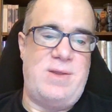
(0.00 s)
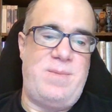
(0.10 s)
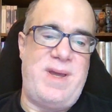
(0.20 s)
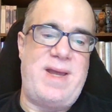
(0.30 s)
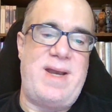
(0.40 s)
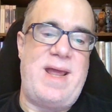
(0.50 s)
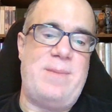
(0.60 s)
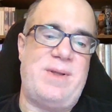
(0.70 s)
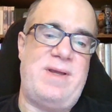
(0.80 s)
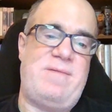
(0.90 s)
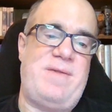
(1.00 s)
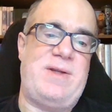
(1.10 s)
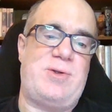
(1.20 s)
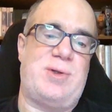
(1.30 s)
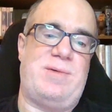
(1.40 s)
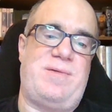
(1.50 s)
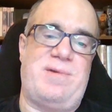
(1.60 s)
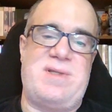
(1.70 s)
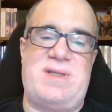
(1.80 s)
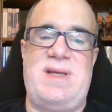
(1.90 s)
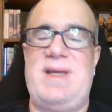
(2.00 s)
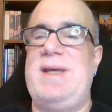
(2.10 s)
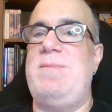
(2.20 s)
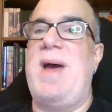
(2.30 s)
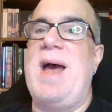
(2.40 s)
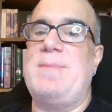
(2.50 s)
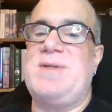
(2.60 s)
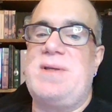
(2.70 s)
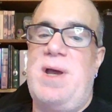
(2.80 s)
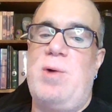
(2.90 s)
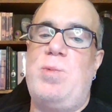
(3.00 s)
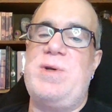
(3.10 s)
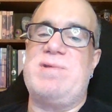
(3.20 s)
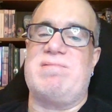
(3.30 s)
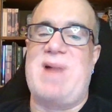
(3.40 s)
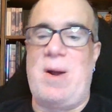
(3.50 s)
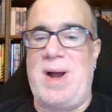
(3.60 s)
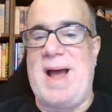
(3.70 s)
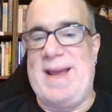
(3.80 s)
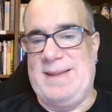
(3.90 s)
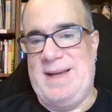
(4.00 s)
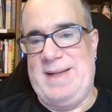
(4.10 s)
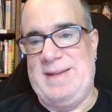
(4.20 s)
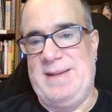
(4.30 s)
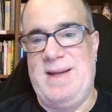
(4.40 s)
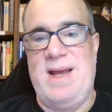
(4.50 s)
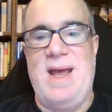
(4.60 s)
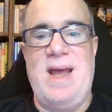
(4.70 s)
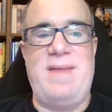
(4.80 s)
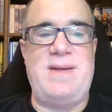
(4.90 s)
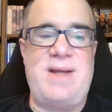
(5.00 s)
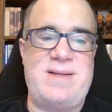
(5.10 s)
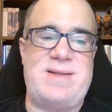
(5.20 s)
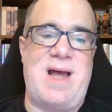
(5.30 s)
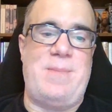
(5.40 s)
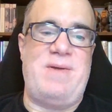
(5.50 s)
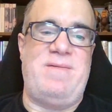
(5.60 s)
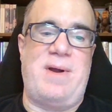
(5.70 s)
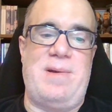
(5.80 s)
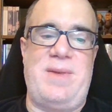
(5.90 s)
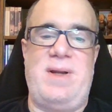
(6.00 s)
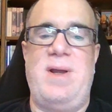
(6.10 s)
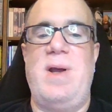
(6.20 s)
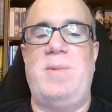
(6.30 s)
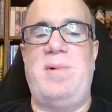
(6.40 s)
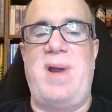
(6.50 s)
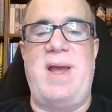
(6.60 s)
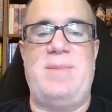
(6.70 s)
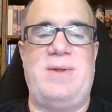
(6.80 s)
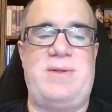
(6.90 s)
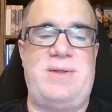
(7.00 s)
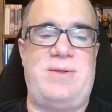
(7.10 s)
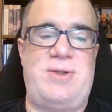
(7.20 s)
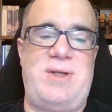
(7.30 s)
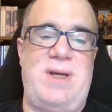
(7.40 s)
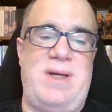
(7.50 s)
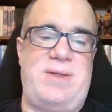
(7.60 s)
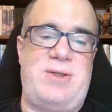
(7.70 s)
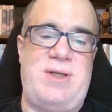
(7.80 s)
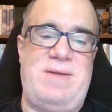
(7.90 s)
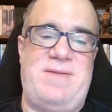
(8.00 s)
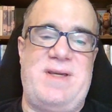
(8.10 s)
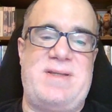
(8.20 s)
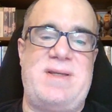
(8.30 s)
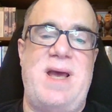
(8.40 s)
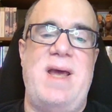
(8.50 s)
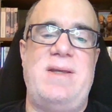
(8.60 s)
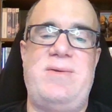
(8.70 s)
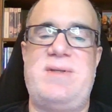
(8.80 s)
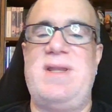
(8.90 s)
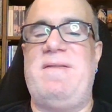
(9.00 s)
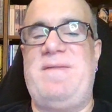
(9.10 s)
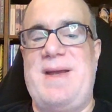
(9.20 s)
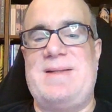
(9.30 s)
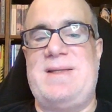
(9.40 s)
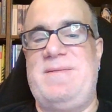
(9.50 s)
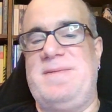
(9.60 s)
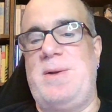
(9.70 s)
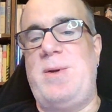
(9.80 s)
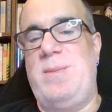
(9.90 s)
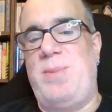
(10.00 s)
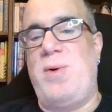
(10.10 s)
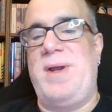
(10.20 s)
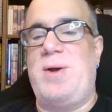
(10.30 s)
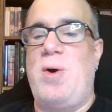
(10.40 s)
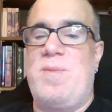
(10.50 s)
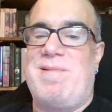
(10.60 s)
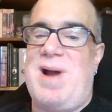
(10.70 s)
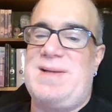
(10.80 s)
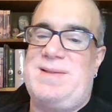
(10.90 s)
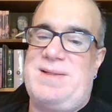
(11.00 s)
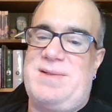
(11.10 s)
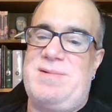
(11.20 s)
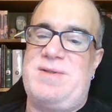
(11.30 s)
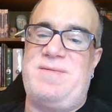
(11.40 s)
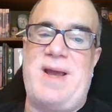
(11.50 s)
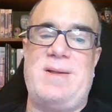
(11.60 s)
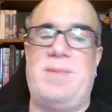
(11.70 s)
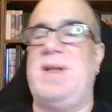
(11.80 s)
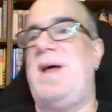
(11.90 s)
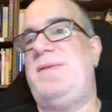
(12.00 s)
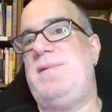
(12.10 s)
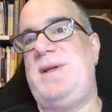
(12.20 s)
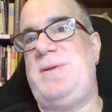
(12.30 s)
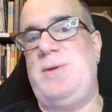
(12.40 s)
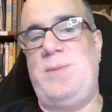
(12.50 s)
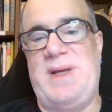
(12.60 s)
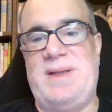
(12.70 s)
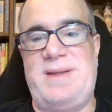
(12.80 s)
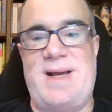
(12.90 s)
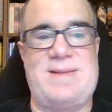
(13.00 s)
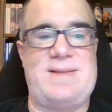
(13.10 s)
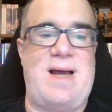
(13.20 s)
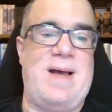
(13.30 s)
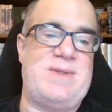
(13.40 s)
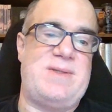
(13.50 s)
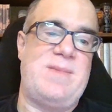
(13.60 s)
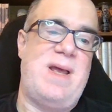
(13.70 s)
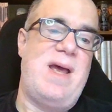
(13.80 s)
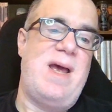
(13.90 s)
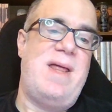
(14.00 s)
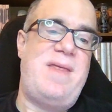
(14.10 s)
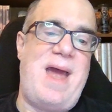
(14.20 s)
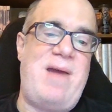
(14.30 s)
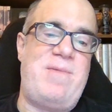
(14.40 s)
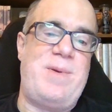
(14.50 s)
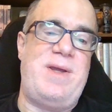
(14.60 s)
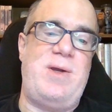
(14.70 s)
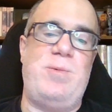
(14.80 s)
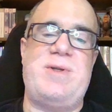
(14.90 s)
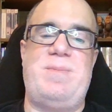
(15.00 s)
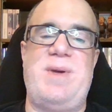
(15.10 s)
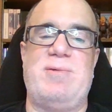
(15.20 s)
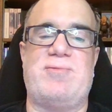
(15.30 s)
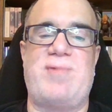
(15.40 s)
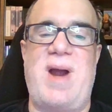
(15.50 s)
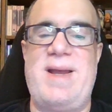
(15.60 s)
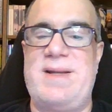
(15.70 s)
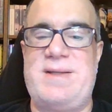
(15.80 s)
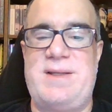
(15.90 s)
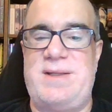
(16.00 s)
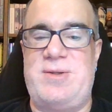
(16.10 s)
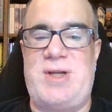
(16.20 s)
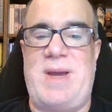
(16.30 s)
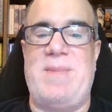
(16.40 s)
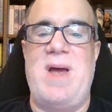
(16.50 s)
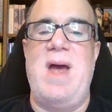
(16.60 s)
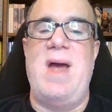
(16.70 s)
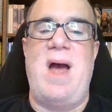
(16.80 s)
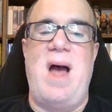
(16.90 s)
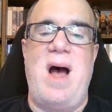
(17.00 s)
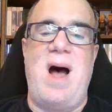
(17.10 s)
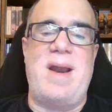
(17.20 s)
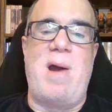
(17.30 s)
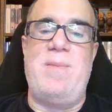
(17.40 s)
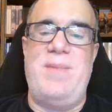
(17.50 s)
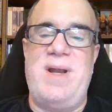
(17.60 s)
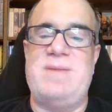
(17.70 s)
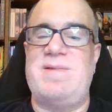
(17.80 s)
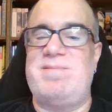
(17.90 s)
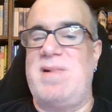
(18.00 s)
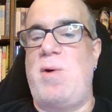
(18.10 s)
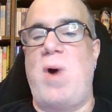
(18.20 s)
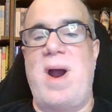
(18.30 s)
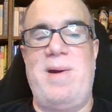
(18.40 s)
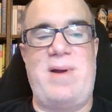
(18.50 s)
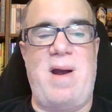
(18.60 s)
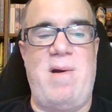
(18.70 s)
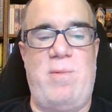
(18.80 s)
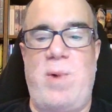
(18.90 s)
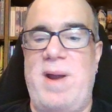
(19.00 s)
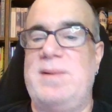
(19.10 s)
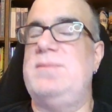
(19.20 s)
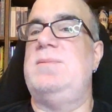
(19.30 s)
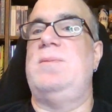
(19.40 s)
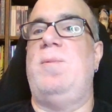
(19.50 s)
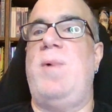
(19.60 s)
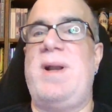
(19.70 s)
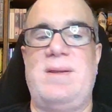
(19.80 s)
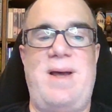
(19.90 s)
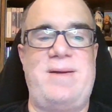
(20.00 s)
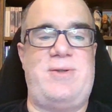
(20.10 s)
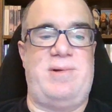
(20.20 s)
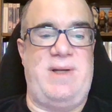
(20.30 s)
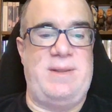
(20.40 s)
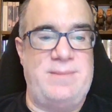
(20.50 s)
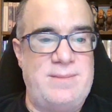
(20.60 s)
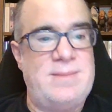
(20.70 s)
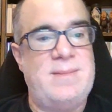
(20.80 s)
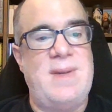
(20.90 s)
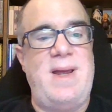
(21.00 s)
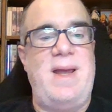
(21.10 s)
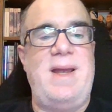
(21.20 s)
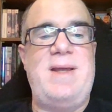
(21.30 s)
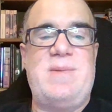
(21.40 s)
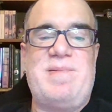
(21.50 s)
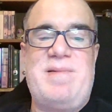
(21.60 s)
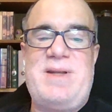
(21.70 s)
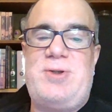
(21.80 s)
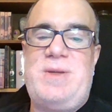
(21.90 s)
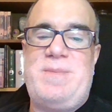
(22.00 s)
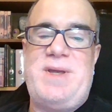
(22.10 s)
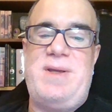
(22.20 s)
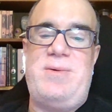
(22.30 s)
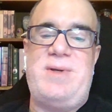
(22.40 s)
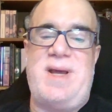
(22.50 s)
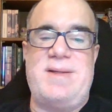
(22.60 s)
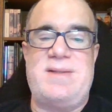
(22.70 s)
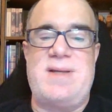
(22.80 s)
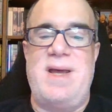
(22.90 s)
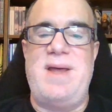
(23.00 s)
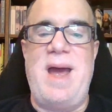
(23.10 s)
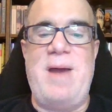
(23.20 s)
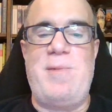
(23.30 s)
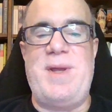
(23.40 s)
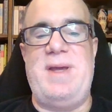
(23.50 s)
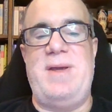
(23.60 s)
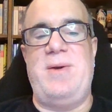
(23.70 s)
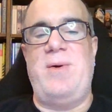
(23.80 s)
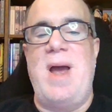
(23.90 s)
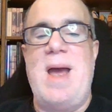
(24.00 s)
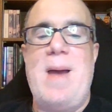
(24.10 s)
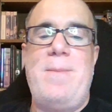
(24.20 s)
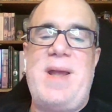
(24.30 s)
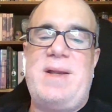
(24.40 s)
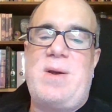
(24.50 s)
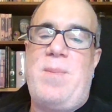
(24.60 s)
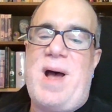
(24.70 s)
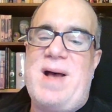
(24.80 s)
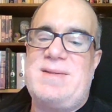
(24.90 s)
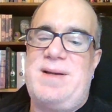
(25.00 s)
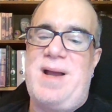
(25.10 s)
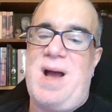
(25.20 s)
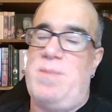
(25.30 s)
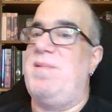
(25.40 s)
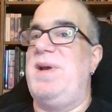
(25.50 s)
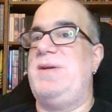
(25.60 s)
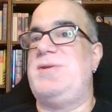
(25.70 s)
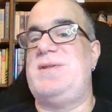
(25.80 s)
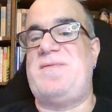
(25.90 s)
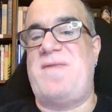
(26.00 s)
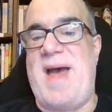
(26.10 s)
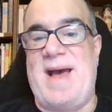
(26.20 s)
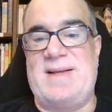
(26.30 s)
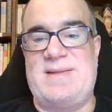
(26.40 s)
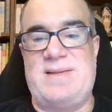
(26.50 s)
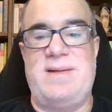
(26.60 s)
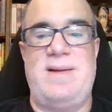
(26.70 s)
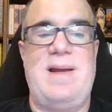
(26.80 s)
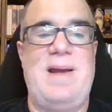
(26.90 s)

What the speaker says: The big enabling feature for CE maps was route highlighting. In the desktop environment, we were able to achieve this using the fancy floating point coprocessors available on 32-bit desktops. The FPU was built right into the chip on our minimum required hardware. What a luxury! In the pre-GPU days, the FPU made compositing operations fast.